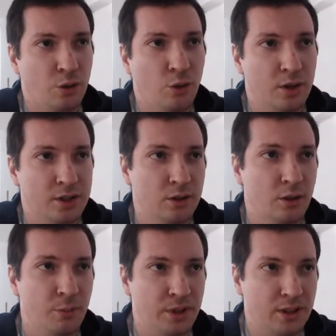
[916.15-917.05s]
courts
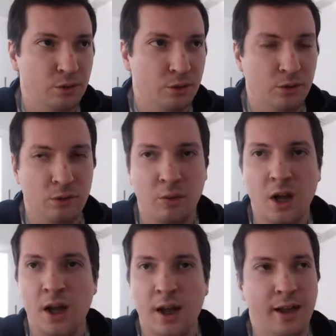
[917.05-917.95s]
competent to
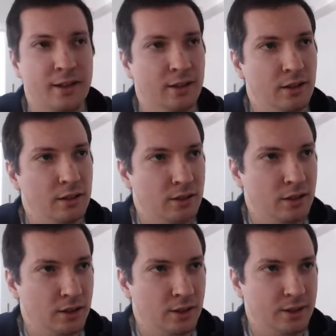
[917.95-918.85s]
handle
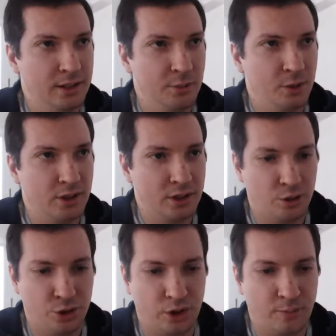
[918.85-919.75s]
the dispute
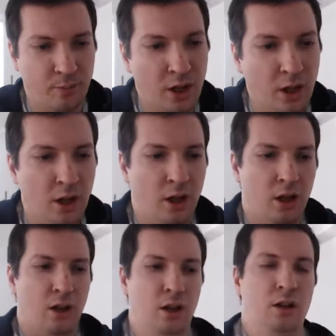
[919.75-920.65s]
resolution.
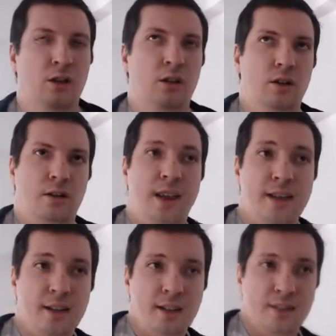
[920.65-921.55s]

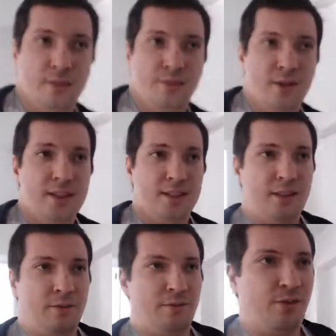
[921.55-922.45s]
Lately, it's a
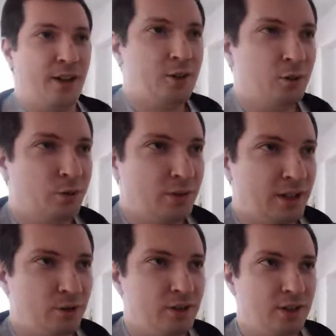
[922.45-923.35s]
fancy thing to
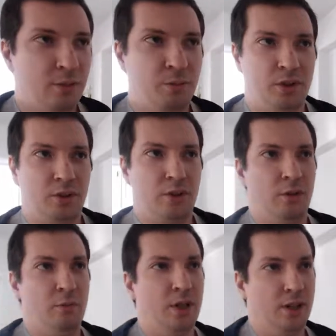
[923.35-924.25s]
include
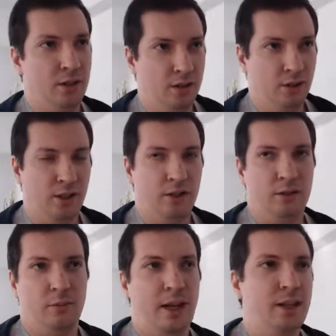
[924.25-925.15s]

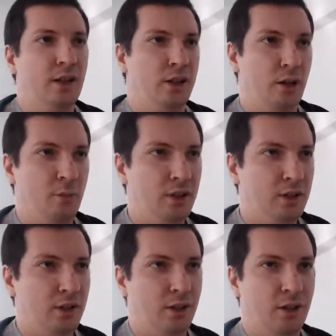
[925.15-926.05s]
in any agreement
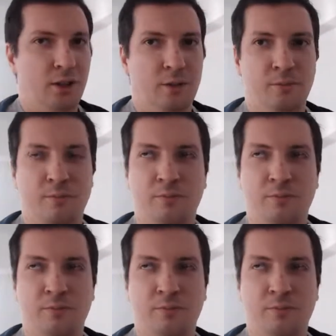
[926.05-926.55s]
a